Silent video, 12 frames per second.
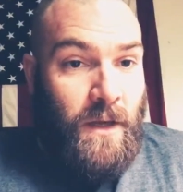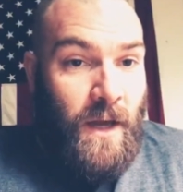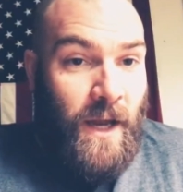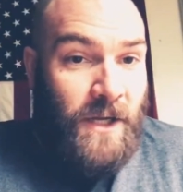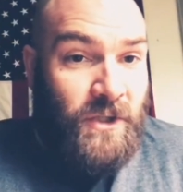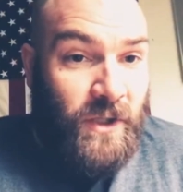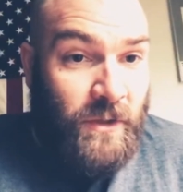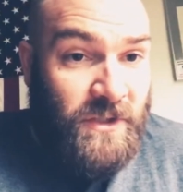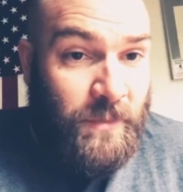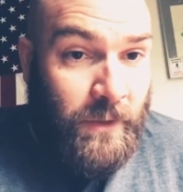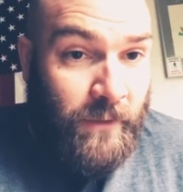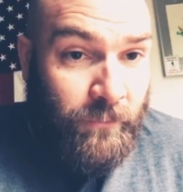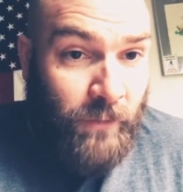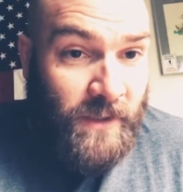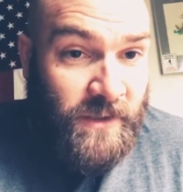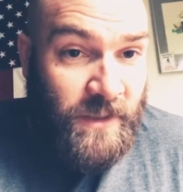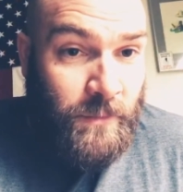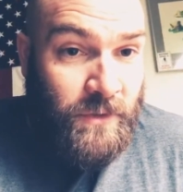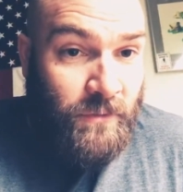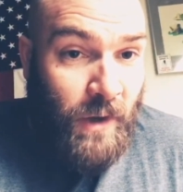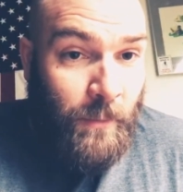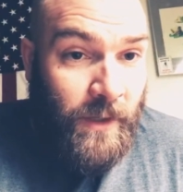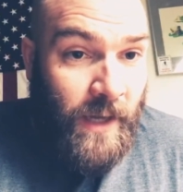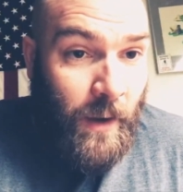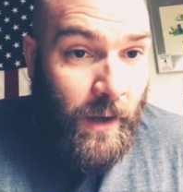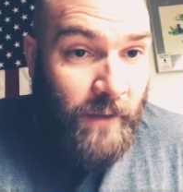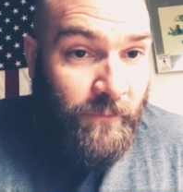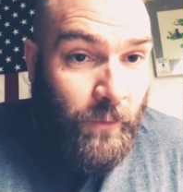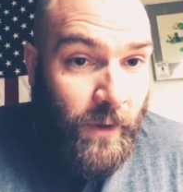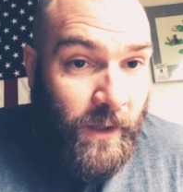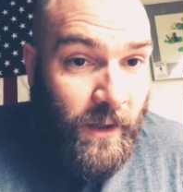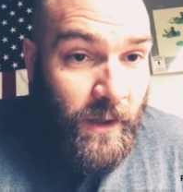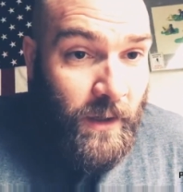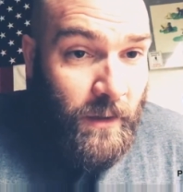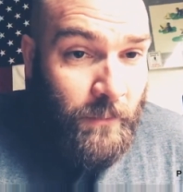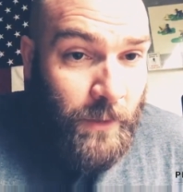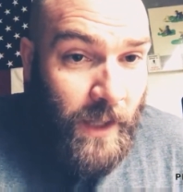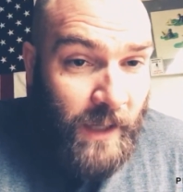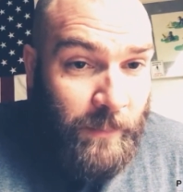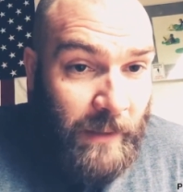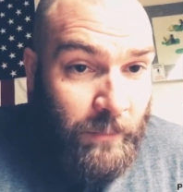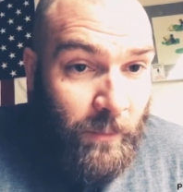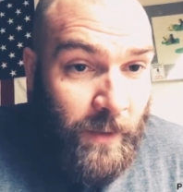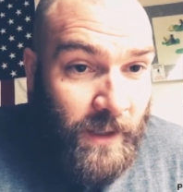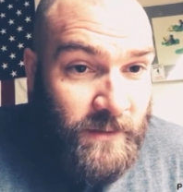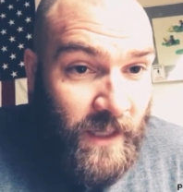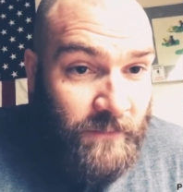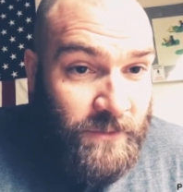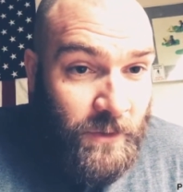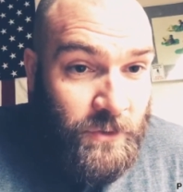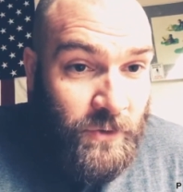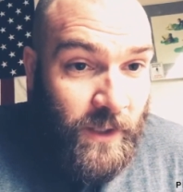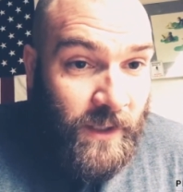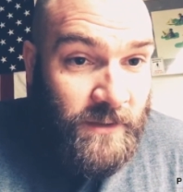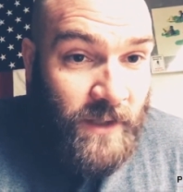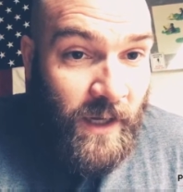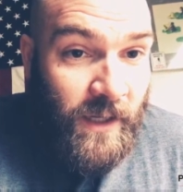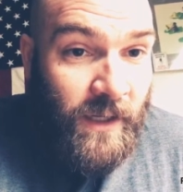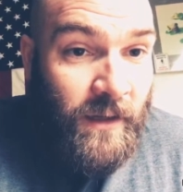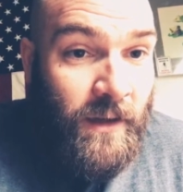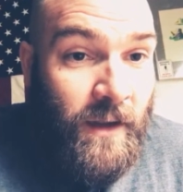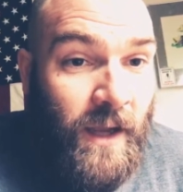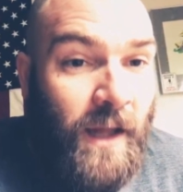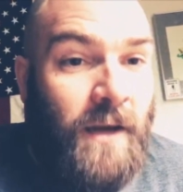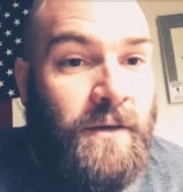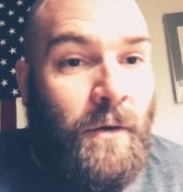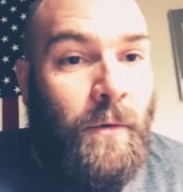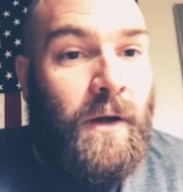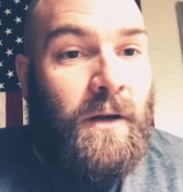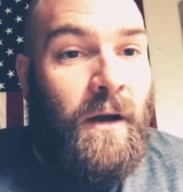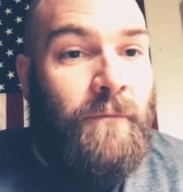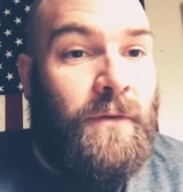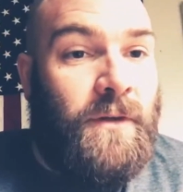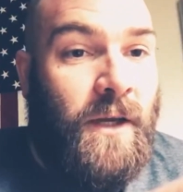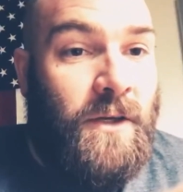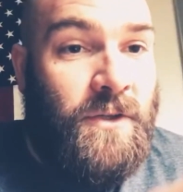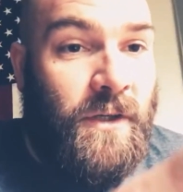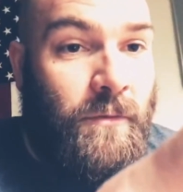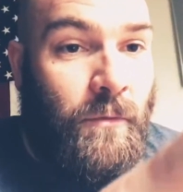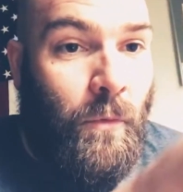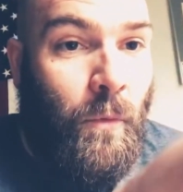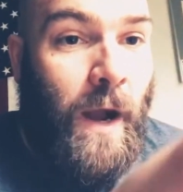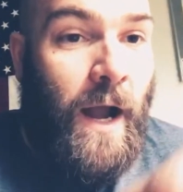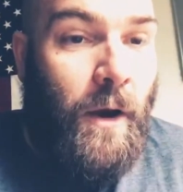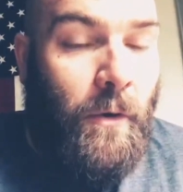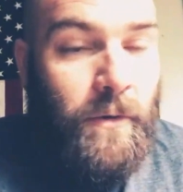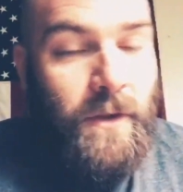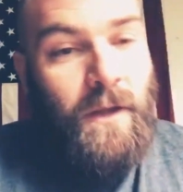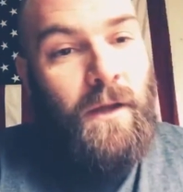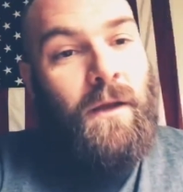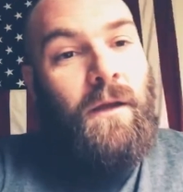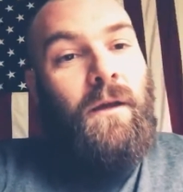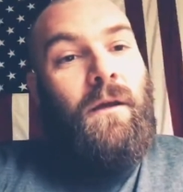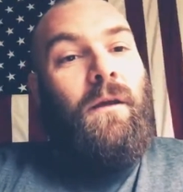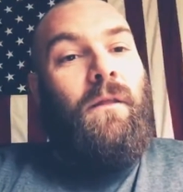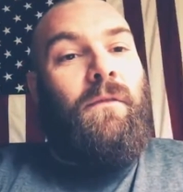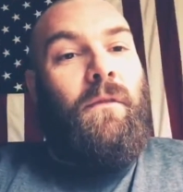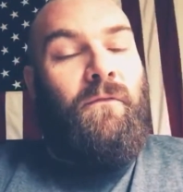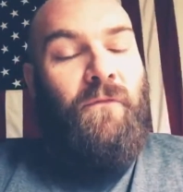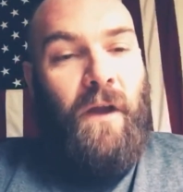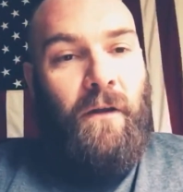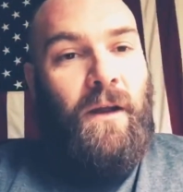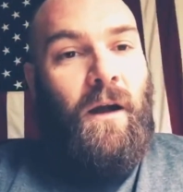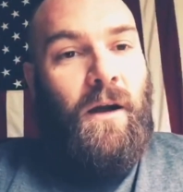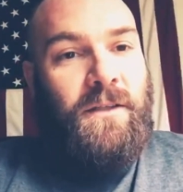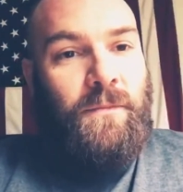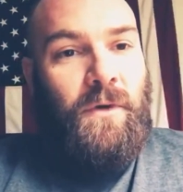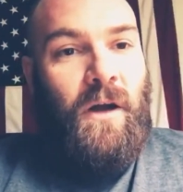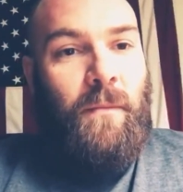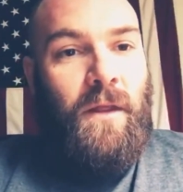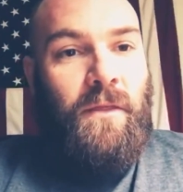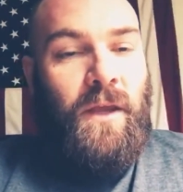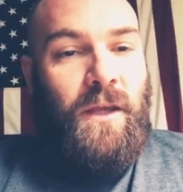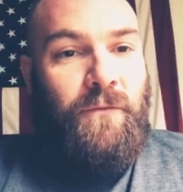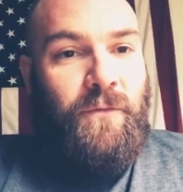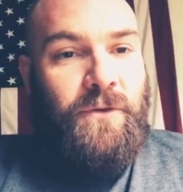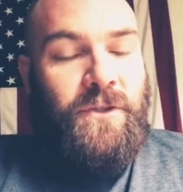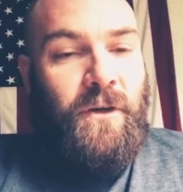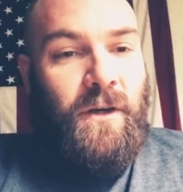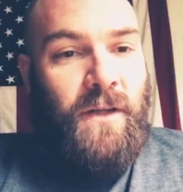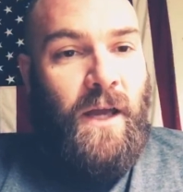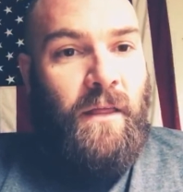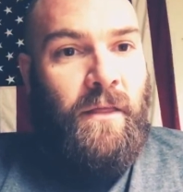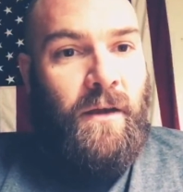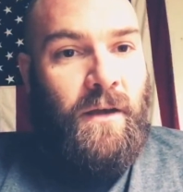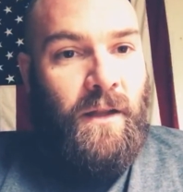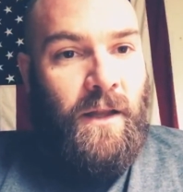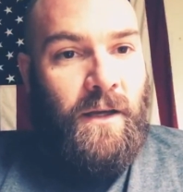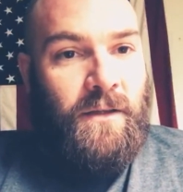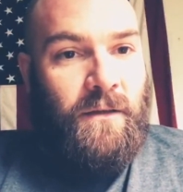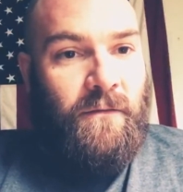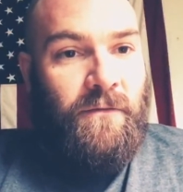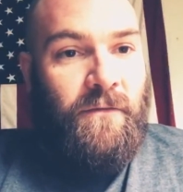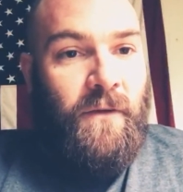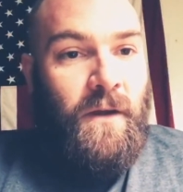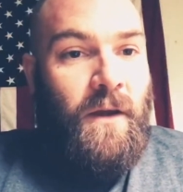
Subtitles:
I actually used to believe racism was wrong, but now I avoid black people because I have social anxiety and I don't want a confrontation. Wow. Very awesome comment. Thank you for sharing that. The collective.